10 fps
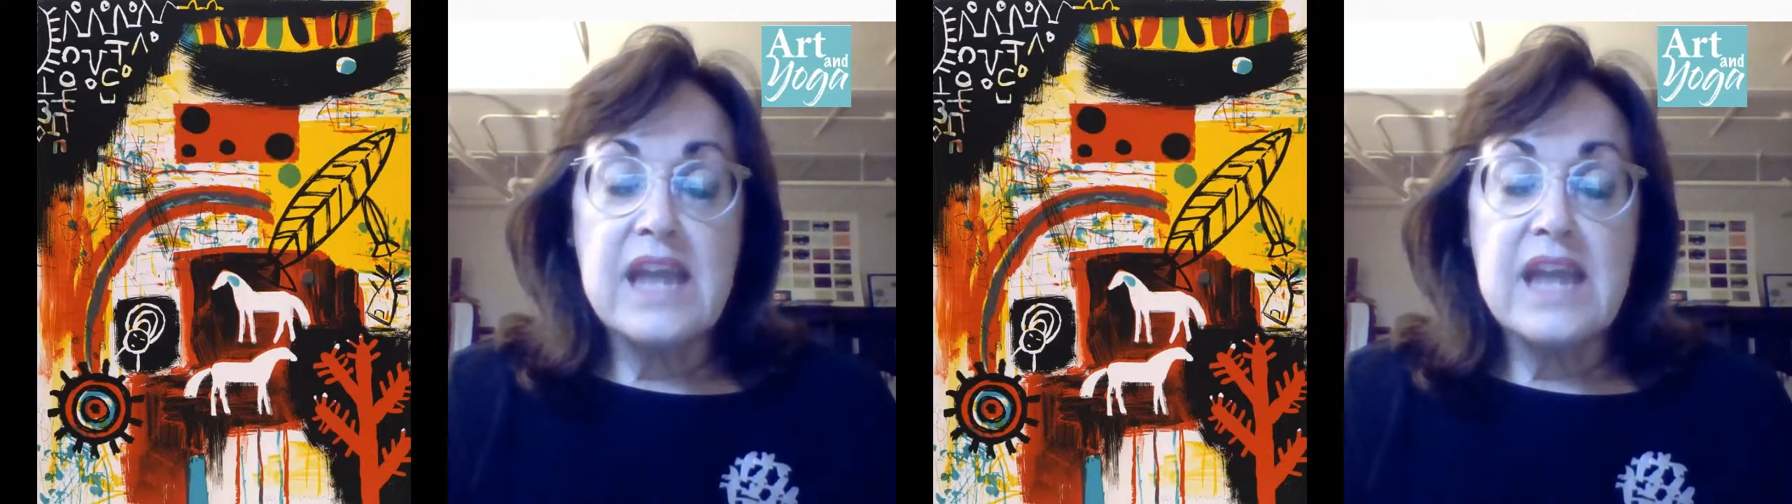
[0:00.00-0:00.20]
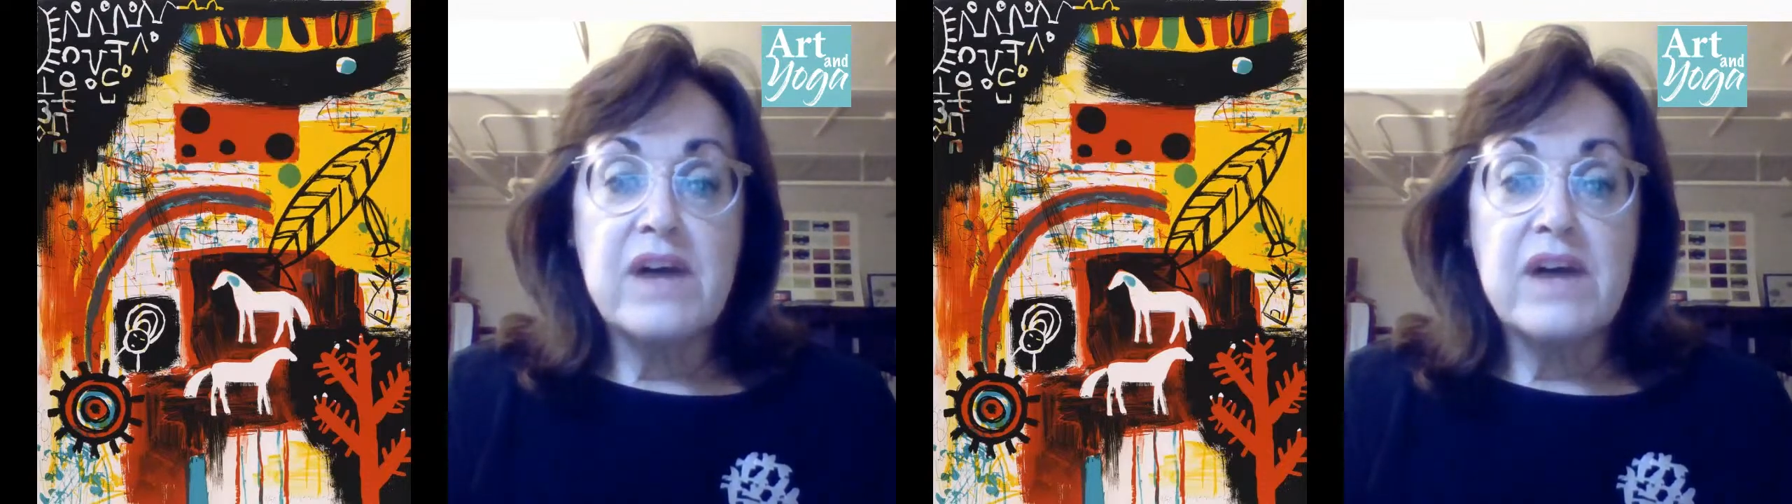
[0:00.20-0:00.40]

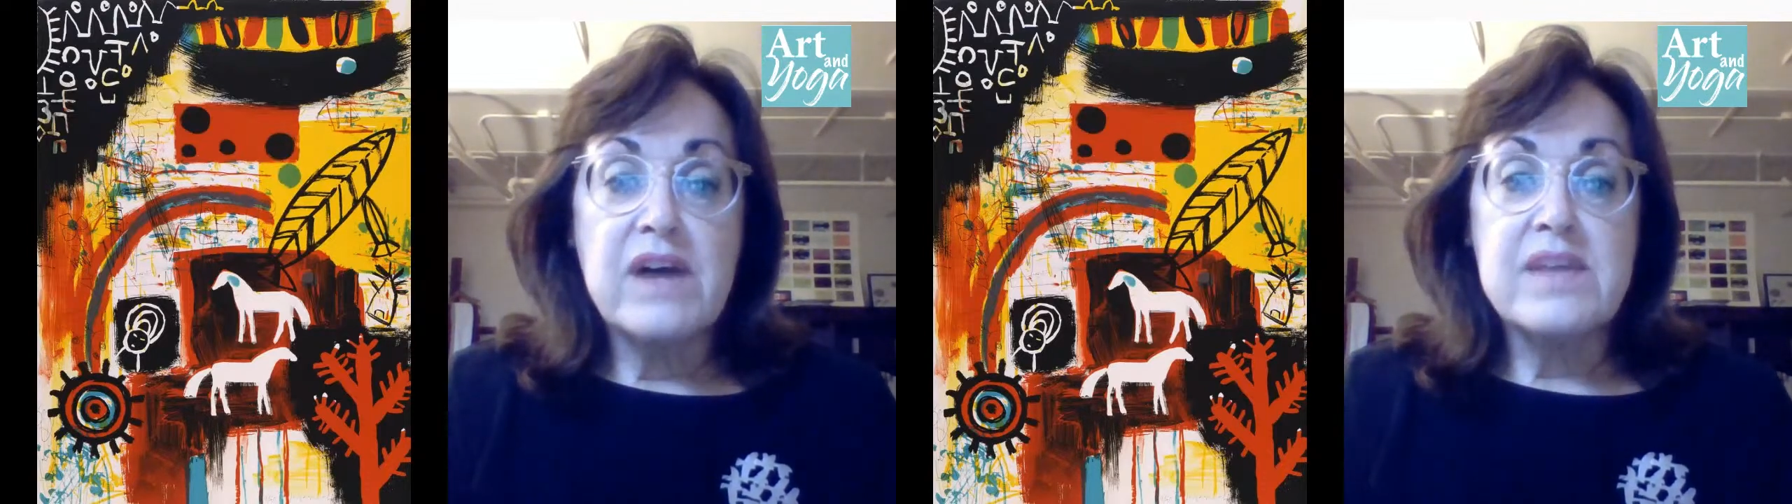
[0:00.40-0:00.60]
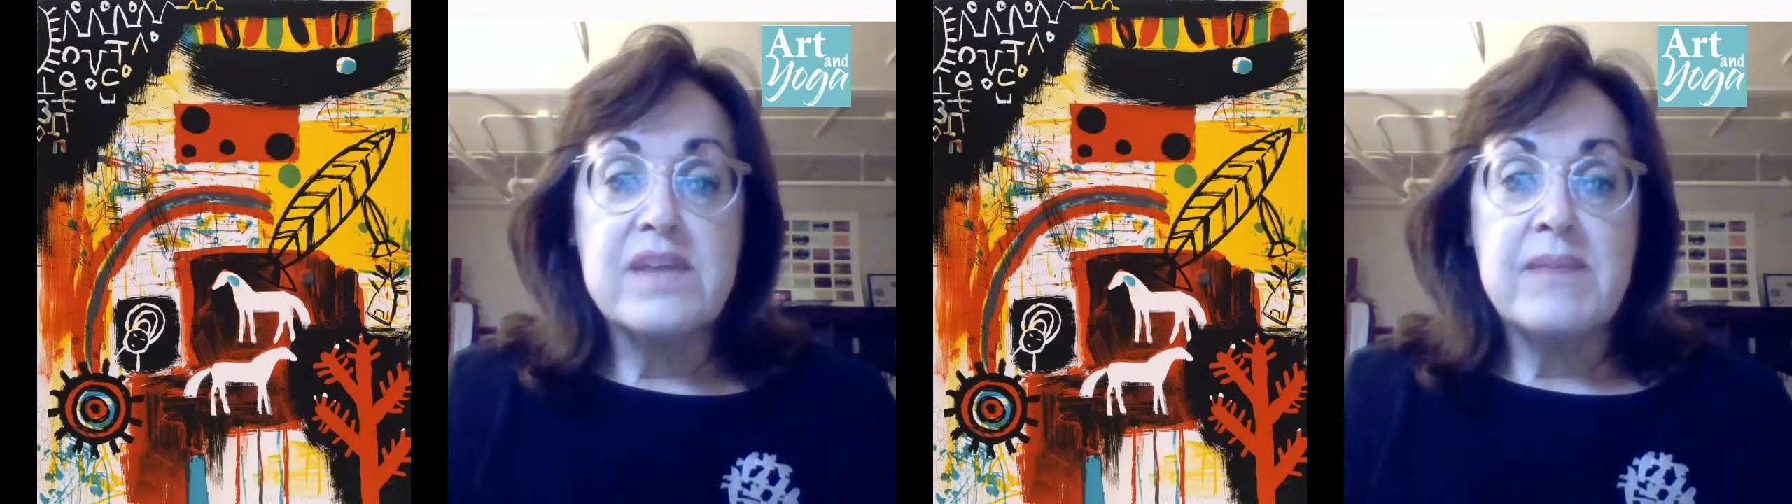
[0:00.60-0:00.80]
the
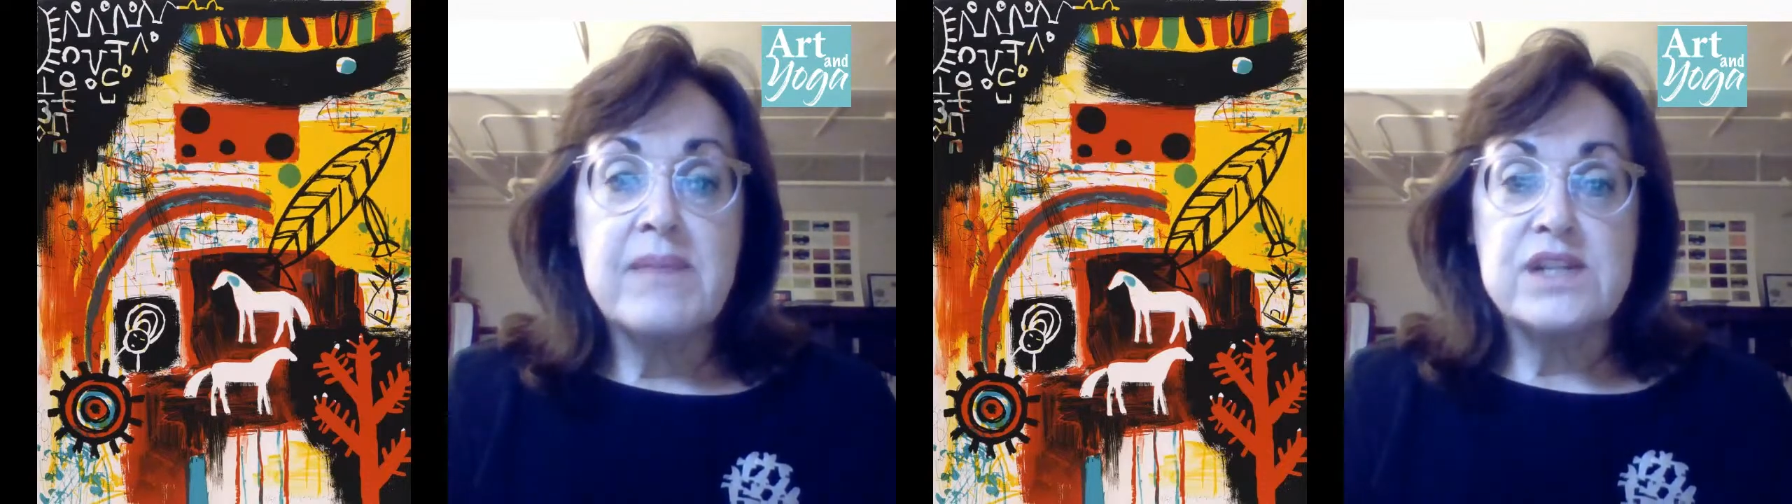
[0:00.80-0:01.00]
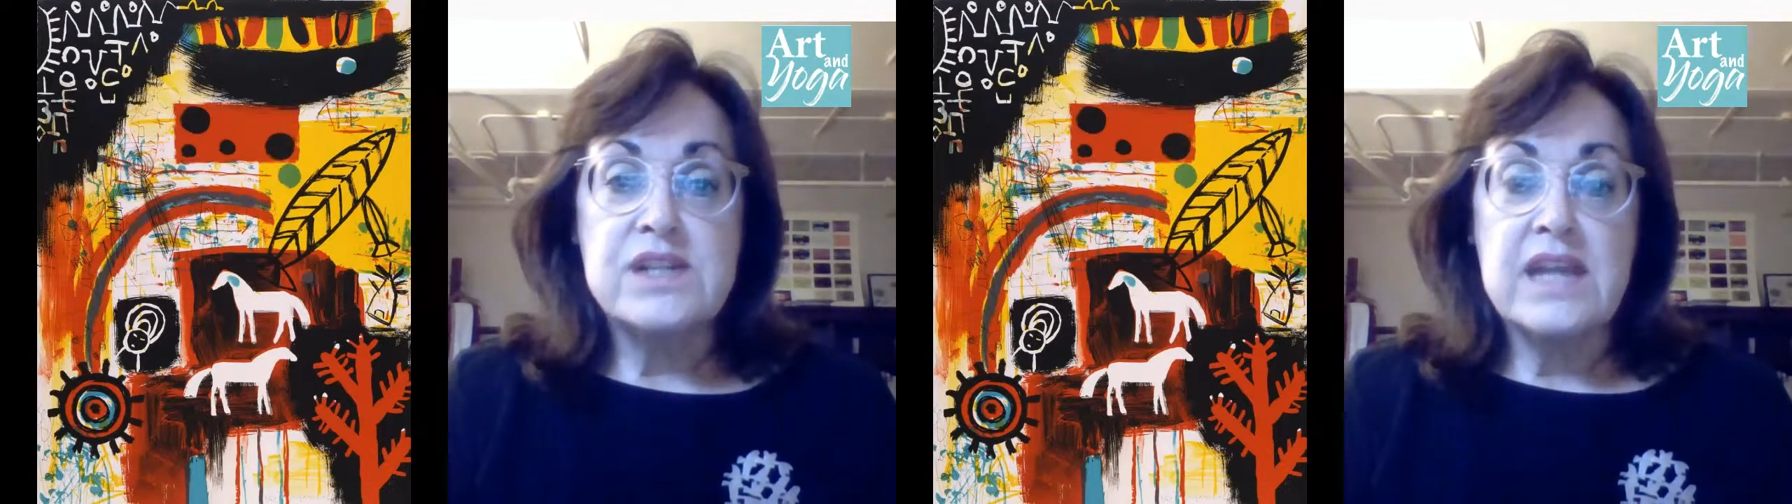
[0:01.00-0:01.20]
imagination,